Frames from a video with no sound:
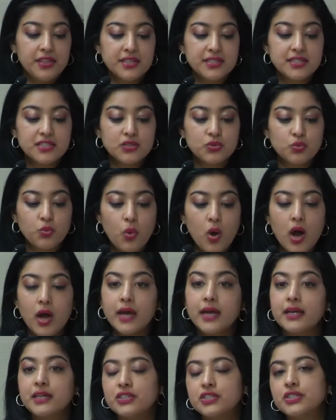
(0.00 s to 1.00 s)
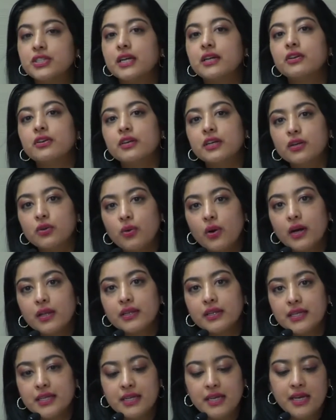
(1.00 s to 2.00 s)
This is why gender
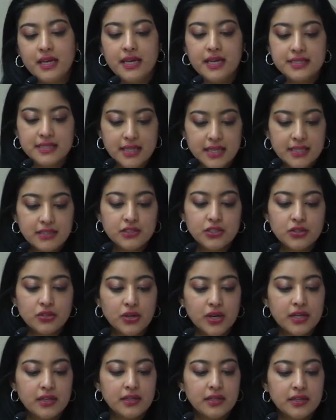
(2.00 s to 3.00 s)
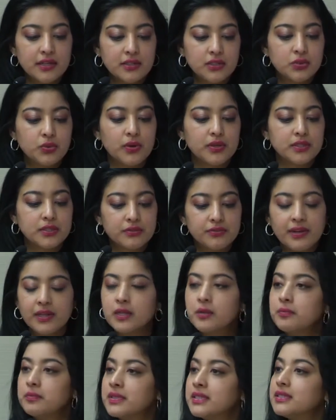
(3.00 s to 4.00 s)
equality is integrated into our
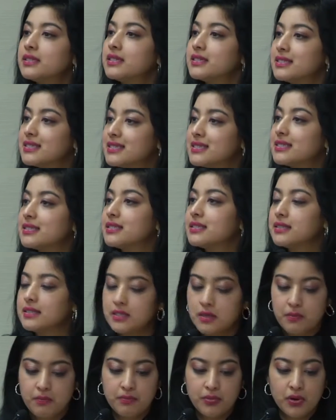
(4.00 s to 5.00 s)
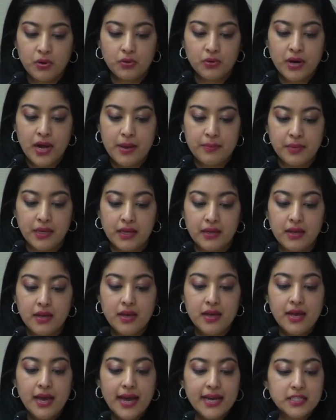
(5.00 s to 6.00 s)
development assistance programming
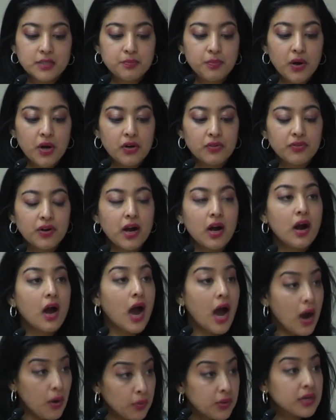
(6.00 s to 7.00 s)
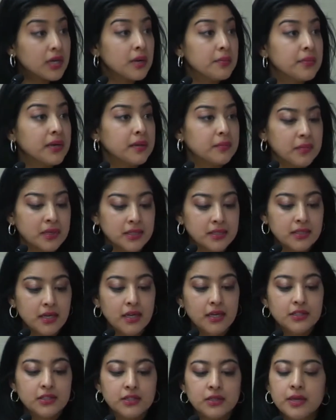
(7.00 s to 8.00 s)
as part of our
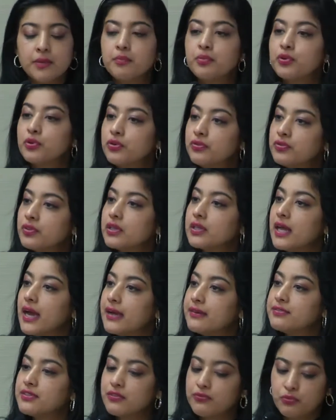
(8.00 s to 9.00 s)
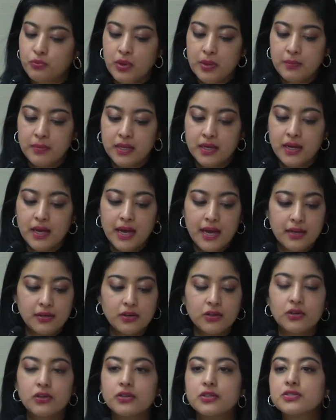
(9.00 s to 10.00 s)
commitment to improve the lives of women
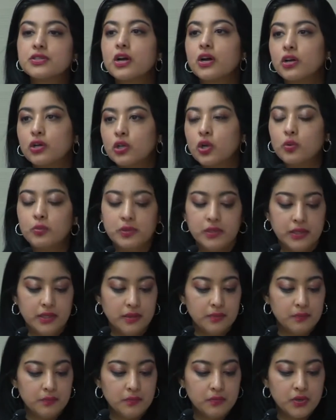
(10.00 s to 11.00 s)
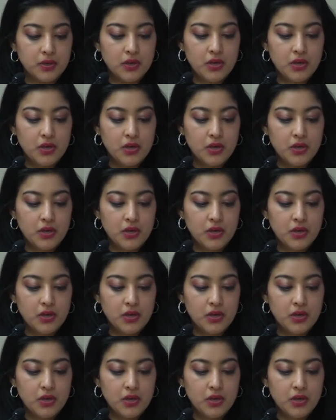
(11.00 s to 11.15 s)
and girls globally.